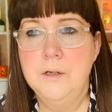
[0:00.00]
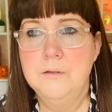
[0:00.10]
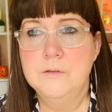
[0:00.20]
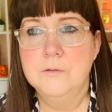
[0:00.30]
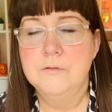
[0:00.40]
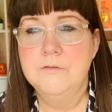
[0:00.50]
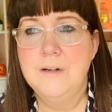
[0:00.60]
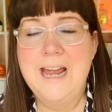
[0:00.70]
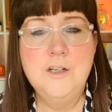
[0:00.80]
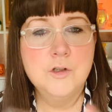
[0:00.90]
sort of
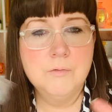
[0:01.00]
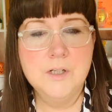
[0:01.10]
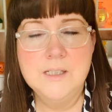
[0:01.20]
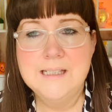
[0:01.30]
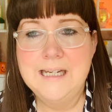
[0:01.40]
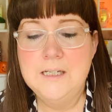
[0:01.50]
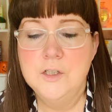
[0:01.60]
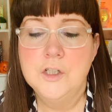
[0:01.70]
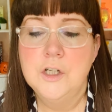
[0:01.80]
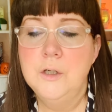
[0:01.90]
entrance
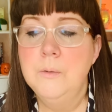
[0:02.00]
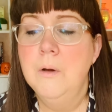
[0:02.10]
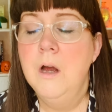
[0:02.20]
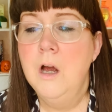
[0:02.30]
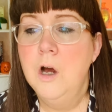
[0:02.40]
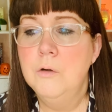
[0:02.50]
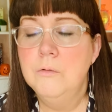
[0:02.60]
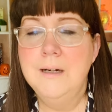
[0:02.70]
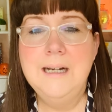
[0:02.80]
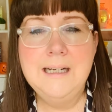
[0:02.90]
into a
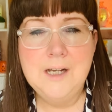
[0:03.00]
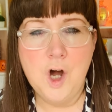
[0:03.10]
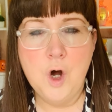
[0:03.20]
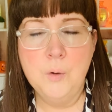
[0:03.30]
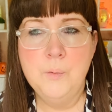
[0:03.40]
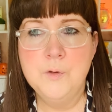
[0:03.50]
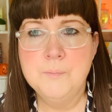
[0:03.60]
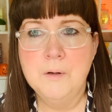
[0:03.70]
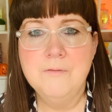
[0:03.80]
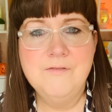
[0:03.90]
really old
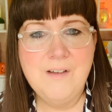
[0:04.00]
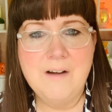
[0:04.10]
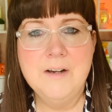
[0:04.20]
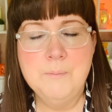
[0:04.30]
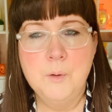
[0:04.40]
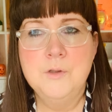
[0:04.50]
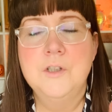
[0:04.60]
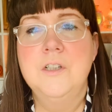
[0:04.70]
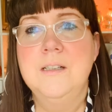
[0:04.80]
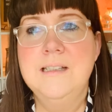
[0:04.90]
but very
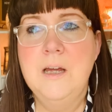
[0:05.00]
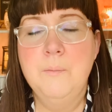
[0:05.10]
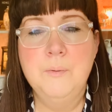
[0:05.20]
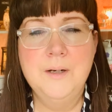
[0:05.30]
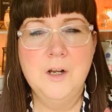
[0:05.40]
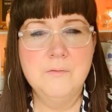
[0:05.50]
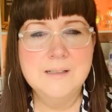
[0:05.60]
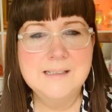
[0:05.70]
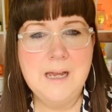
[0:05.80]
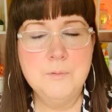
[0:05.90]
modern contemporary like
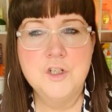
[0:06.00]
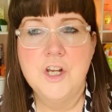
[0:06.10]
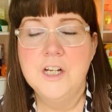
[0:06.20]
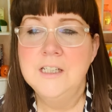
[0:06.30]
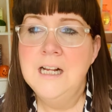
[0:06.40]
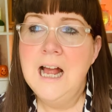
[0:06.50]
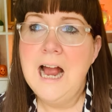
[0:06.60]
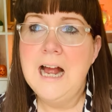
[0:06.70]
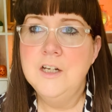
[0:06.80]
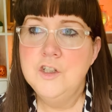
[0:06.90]
reception.
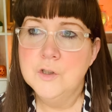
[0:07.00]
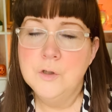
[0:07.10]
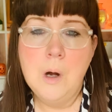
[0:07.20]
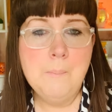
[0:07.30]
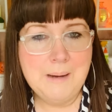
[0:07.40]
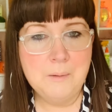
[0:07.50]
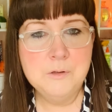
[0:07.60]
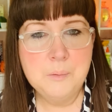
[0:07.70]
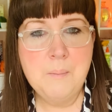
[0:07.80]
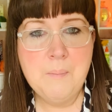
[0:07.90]
And you're
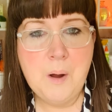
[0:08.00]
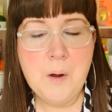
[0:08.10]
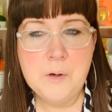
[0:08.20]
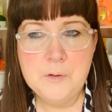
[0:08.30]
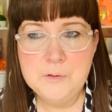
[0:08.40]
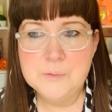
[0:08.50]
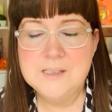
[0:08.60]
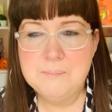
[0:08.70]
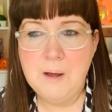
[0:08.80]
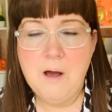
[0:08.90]
about to embark on your
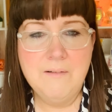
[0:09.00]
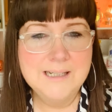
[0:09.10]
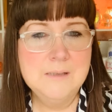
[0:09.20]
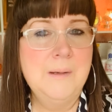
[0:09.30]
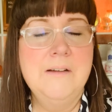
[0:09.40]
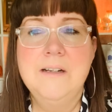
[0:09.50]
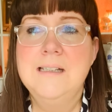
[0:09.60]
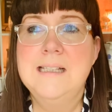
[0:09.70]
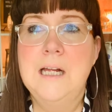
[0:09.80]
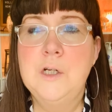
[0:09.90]
spa
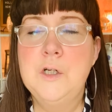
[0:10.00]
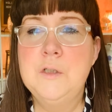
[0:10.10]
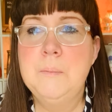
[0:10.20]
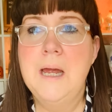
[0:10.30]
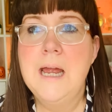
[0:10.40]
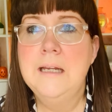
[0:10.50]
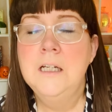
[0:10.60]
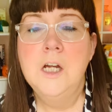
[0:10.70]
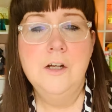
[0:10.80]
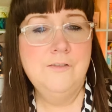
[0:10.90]
experience. That could be
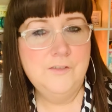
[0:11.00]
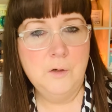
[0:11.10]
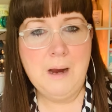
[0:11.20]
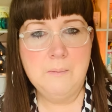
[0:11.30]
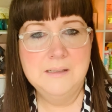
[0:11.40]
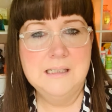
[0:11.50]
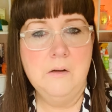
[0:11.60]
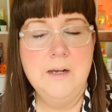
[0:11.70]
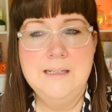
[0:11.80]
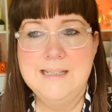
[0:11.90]
a few hours
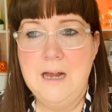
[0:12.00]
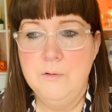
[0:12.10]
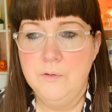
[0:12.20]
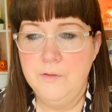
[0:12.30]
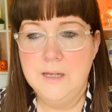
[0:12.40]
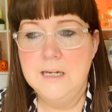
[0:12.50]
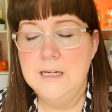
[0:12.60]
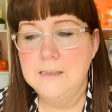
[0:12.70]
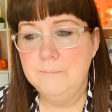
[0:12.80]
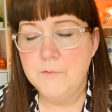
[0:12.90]
lying down on
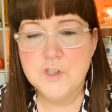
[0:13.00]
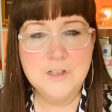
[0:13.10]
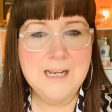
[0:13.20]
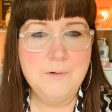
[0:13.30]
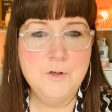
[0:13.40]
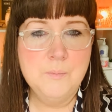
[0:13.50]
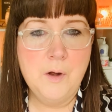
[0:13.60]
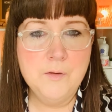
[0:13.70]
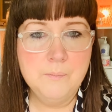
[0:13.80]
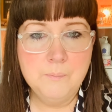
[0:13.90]
the sun lounger
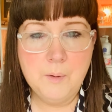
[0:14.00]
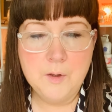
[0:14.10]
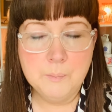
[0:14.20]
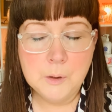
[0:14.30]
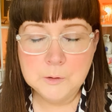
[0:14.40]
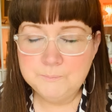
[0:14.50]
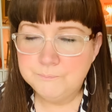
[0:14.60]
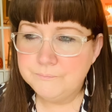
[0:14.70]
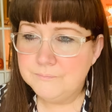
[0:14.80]
by the pool.